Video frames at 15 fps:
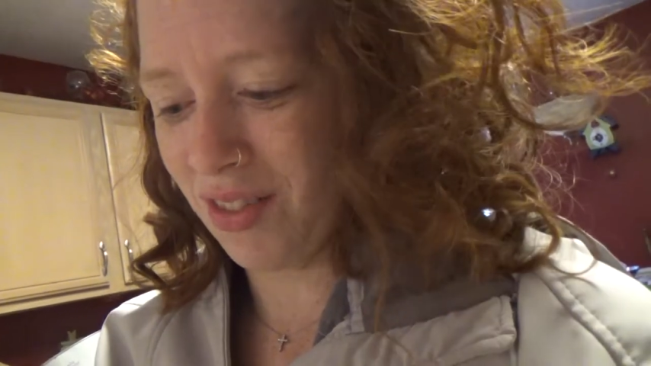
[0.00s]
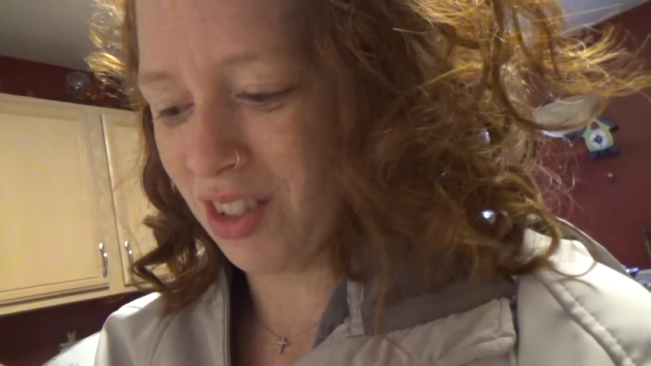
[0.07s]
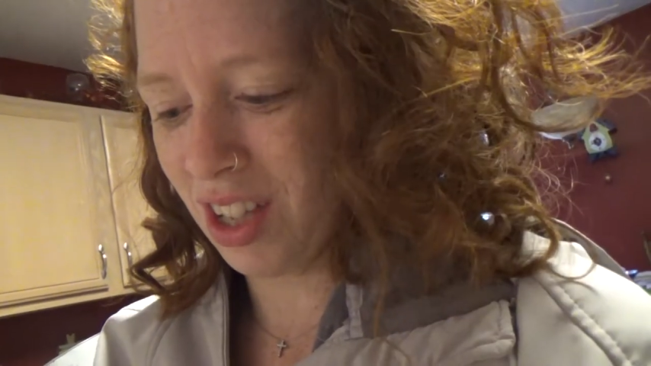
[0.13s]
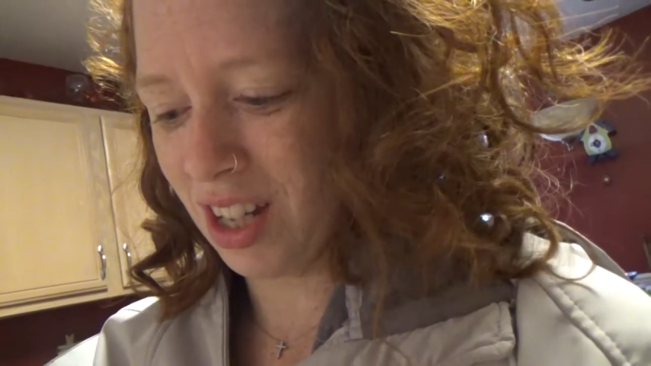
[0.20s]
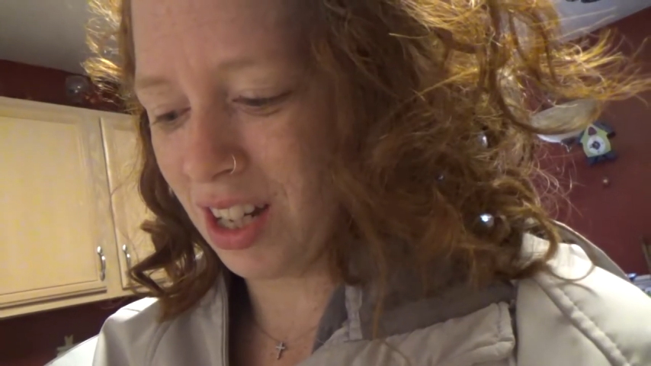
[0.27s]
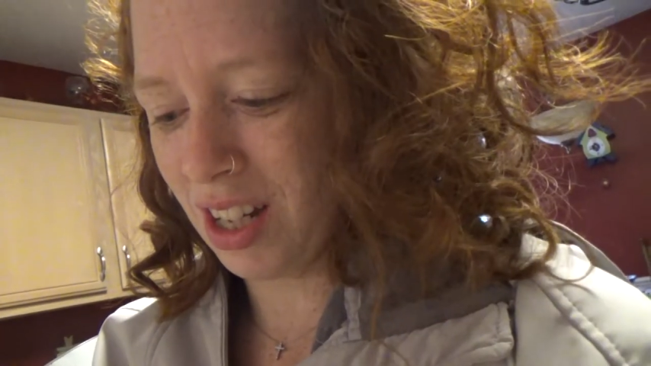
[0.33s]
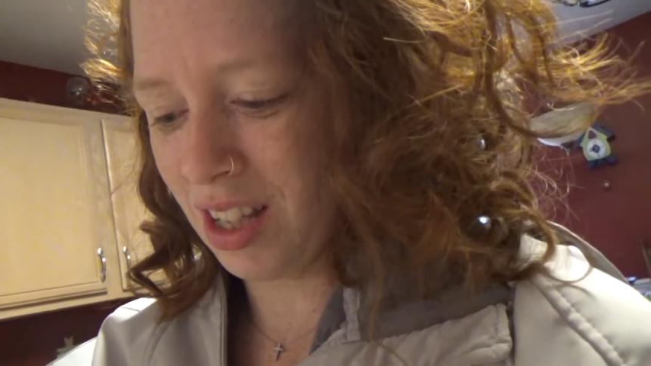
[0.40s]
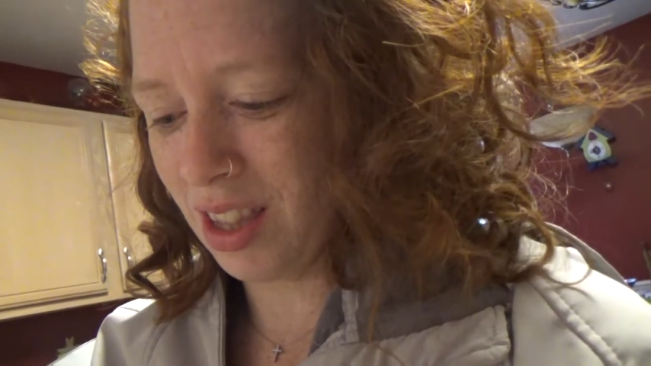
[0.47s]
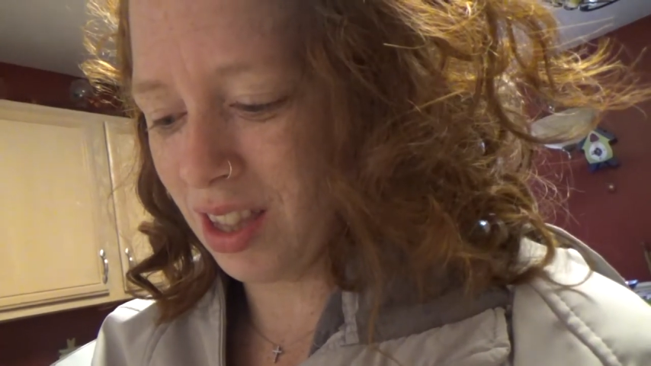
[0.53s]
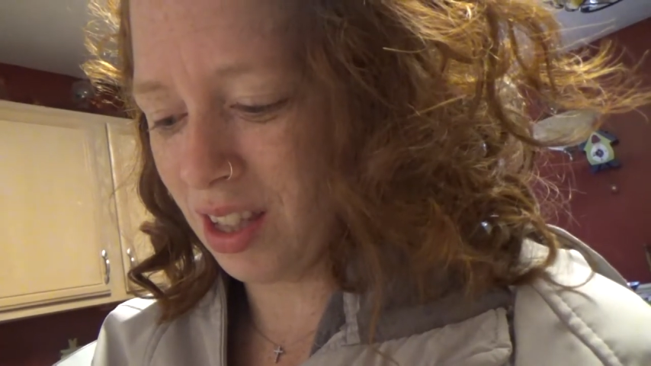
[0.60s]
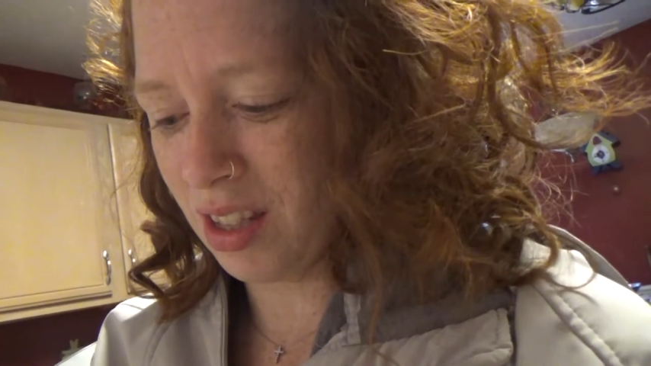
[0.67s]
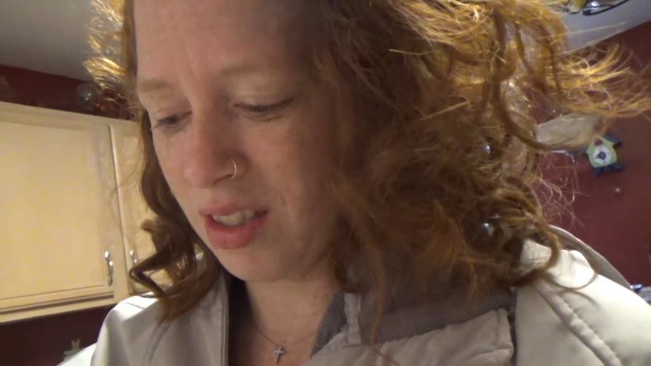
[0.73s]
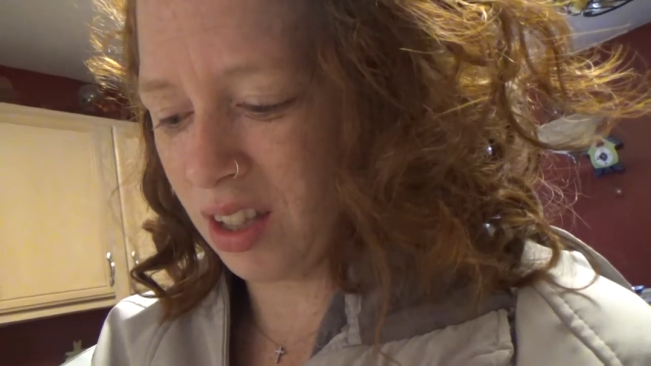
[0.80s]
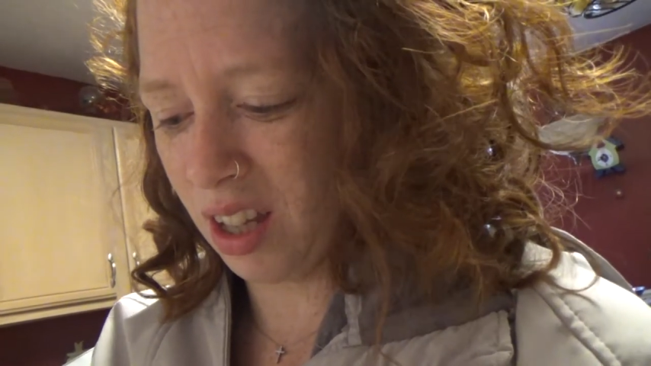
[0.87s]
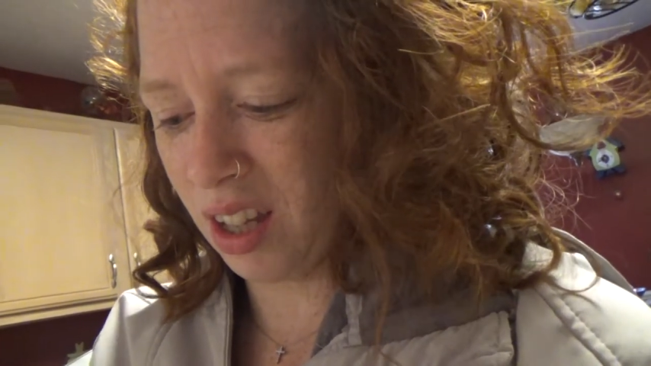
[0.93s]
and then
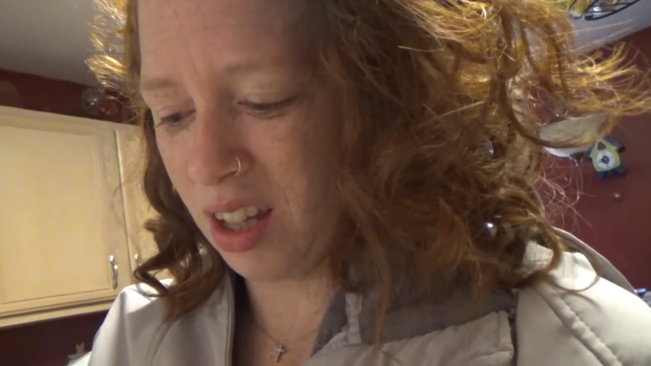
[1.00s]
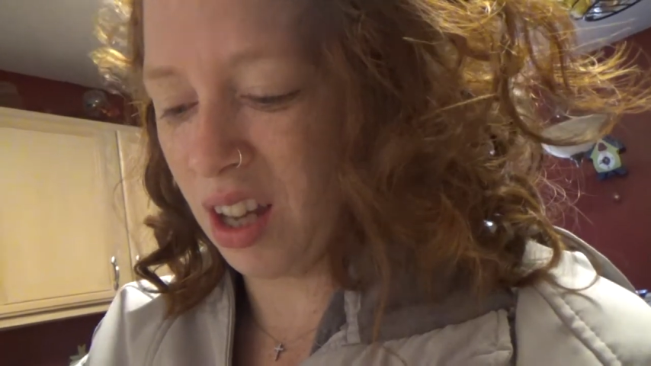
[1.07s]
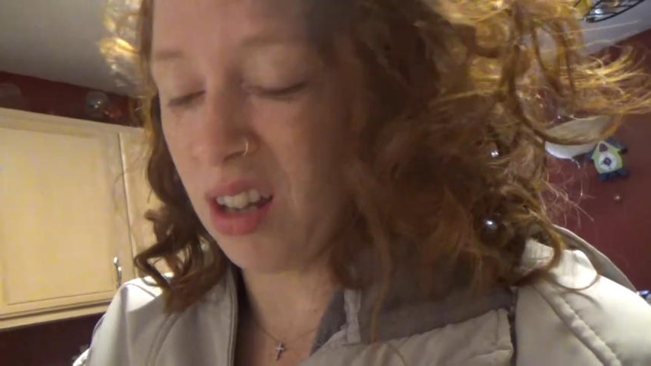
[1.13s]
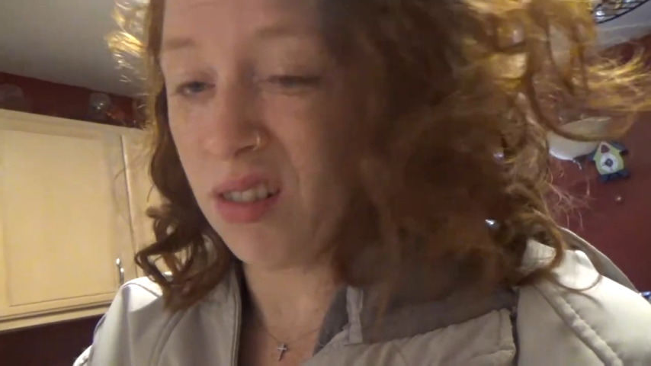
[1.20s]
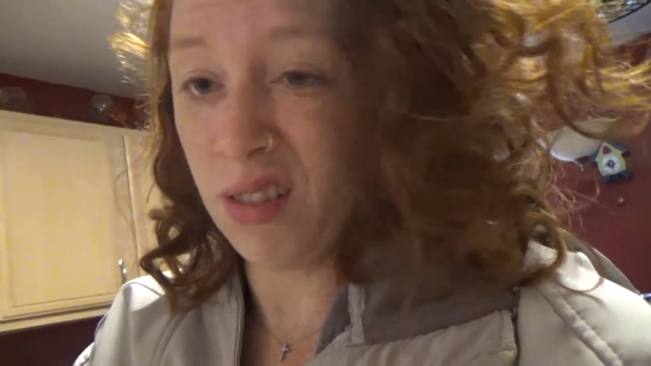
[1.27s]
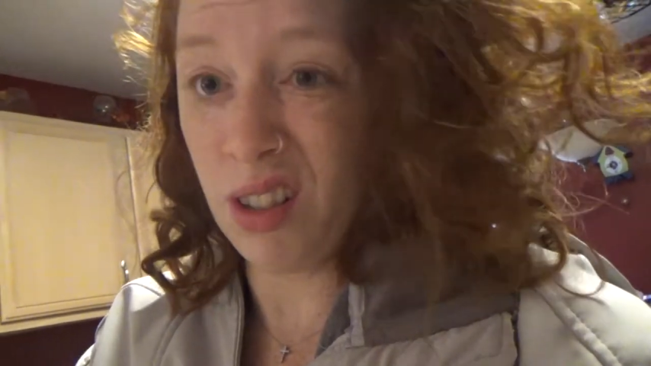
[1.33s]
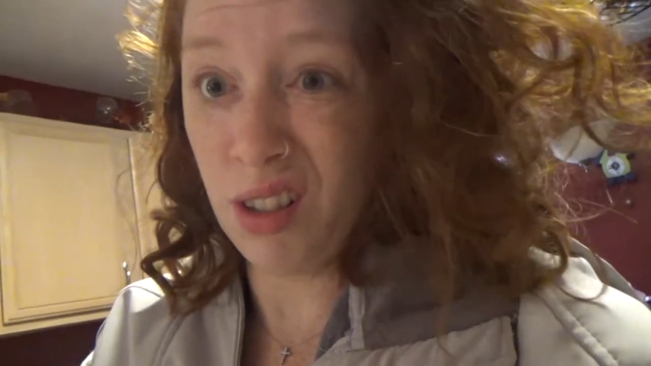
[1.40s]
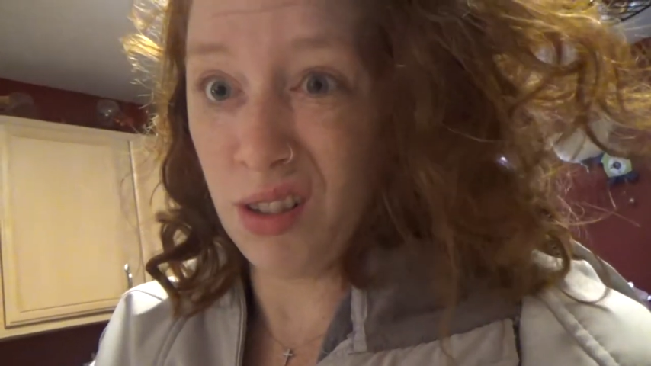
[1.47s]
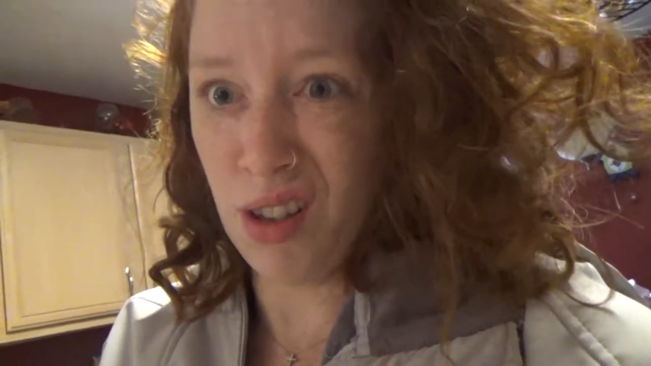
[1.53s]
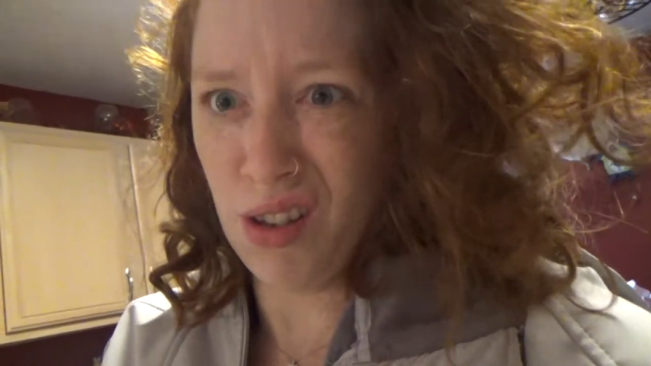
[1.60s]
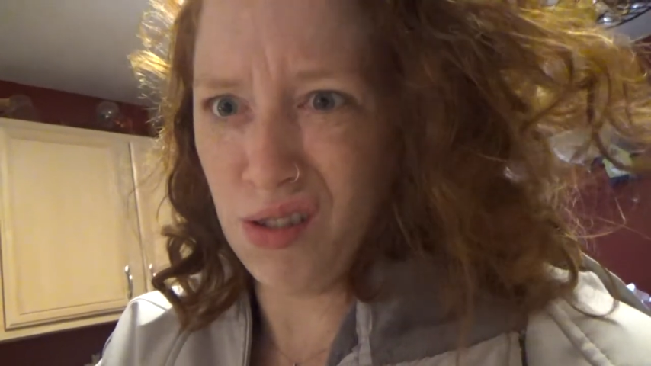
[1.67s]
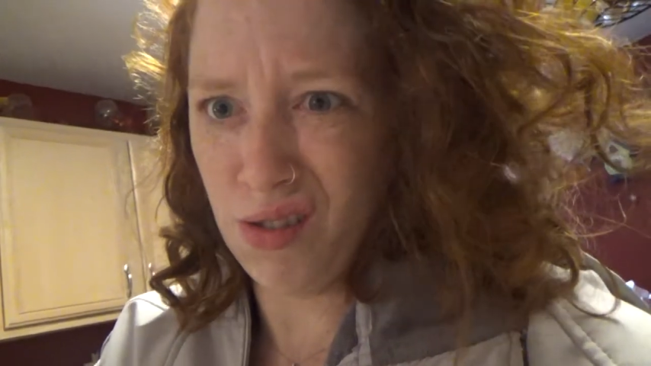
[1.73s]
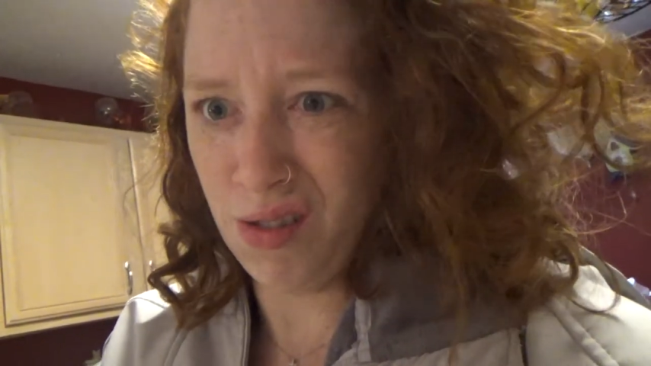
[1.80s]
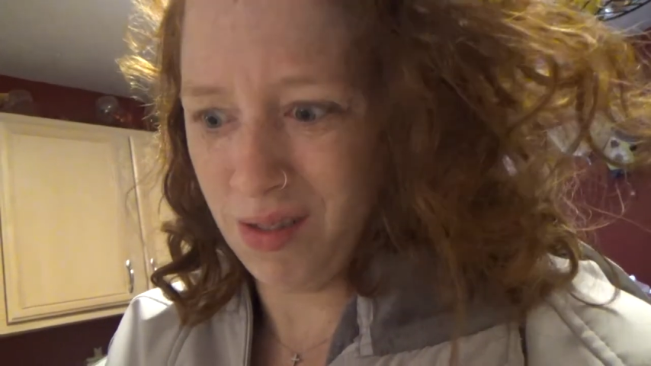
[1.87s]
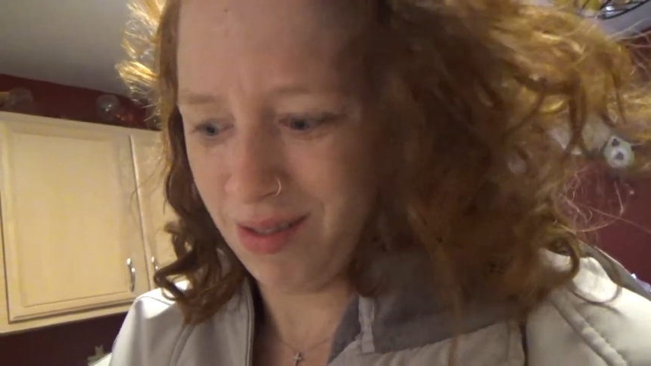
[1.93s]
he's like, I don't know
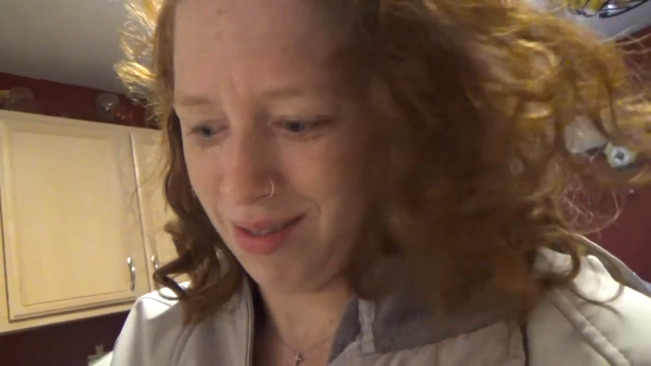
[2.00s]
you.